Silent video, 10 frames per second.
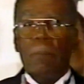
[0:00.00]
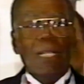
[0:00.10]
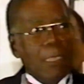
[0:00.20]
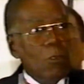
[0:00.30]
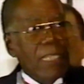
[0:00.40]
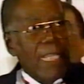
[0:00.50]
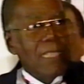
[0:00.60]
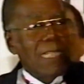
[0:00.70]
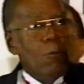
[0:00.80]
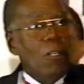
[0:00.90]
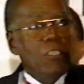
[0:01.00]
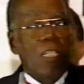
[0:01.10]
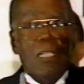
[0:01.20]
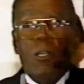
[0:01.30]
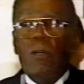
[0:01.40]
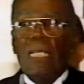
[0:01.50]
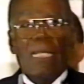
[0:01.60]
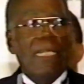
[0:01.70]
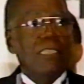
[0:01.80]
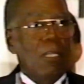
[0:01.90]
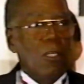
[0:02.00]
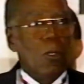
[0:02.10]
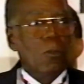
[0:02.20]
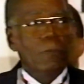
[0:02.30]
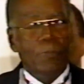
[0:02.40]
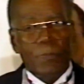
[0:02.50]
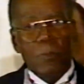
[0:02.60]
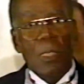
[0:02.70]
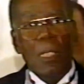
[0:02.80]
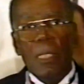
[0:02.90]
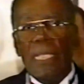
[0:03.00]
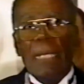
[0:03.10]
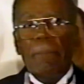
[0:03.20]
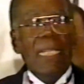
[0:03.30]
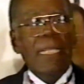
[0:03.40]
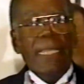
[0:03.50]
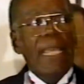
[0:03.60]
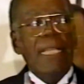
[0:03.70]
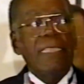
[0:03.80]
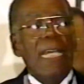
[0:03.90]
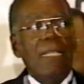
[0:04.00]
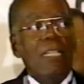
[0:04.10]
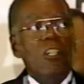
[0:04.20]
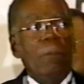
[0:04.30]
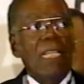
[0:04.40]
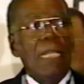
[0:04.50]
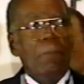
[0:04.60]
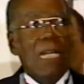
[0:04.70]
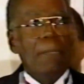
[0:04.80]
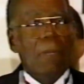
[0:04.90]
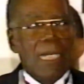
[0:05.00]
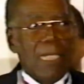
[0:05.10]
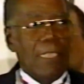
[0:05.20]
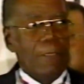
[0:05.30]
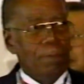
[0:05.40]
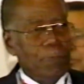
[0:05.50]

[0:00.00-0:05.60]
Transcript: But two things I want you to know when I let you go. There are many things that are looming in my mind.